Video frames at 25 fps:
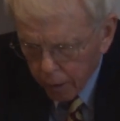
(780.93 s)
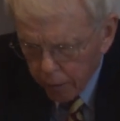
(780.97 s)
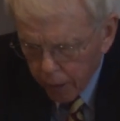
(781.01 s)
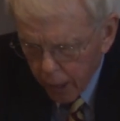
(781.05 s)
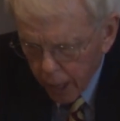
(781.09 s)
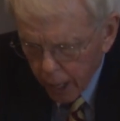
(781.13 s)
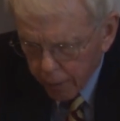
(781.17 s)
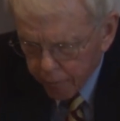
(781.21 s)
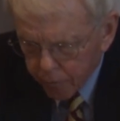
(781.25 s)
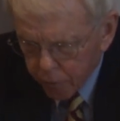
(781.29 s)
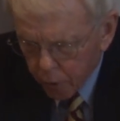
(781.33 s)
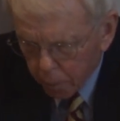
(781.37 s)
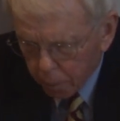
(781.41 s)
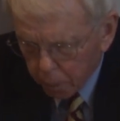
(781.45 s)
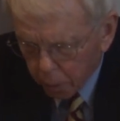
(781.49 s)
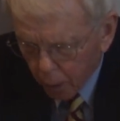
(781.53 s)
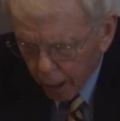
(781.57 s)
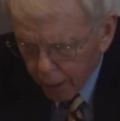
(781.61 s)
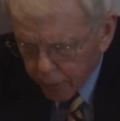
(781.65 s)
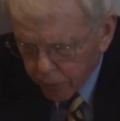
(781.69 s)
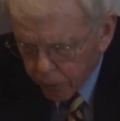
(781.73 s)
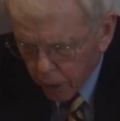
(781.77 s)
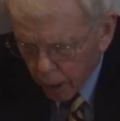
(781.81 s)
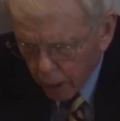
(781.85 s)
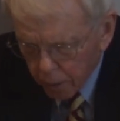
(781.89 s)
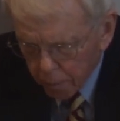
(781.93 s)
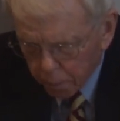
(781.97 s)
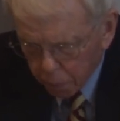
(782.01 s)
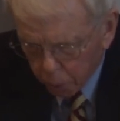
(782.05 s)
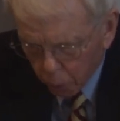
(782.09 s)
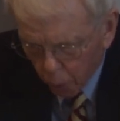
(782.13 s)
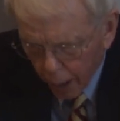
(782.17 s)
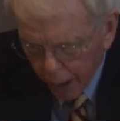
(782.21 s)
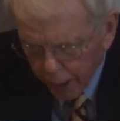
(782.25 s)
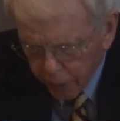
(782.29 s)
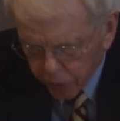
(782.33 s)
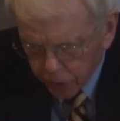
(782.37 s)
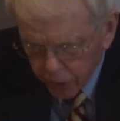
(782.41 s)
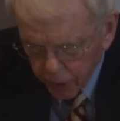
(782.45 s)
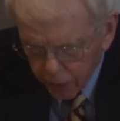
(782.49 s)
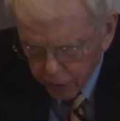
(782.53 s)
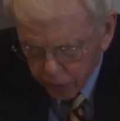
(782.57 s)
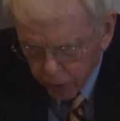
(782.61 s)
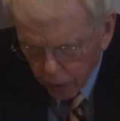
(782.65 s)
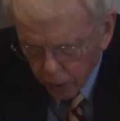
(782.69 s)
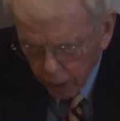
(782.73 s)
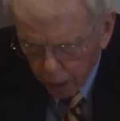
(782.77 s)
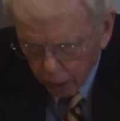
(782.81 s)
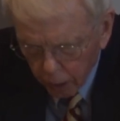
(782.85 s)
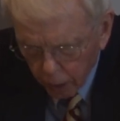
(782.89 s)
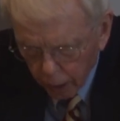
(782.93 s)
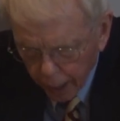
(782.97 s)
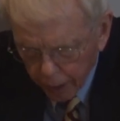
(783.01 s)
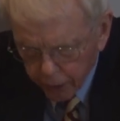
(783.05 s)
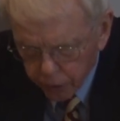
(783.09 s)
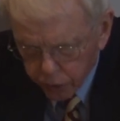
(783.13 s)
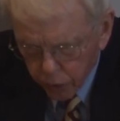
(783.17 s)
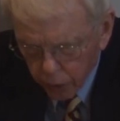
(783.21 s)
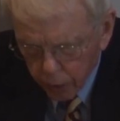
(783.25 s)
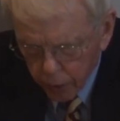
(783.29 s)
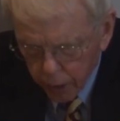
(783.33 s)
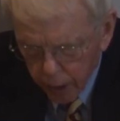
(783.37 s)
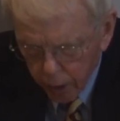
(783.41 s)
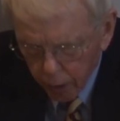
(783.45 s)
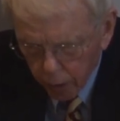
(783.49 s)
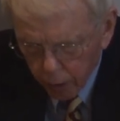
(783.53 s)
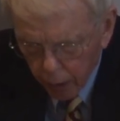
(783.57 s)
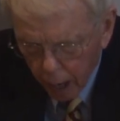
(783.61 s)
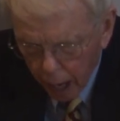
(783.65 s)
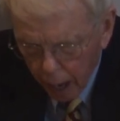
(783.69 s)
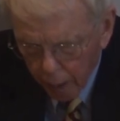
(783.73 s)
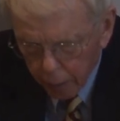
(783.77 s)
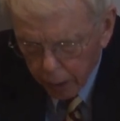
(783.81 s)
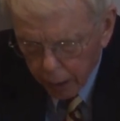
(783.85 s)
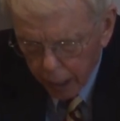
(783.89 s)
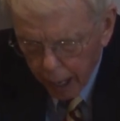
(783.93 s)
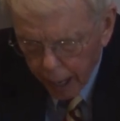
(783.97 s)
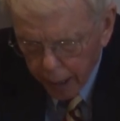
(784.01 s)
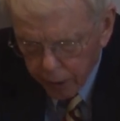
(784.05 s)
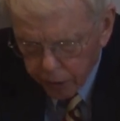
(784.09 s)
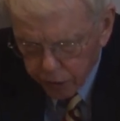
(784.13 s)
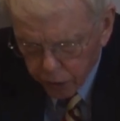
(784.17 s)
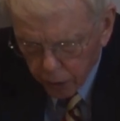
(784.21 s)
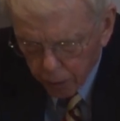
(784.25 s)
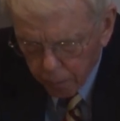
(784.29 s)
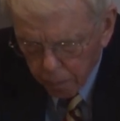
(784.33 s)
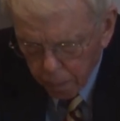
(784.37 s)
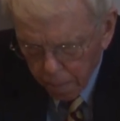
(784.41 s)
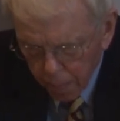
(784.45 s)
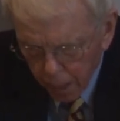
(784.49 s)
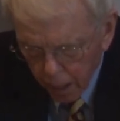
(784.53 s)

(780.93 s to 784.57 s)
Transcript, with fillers: that if the president presses an election year nomination,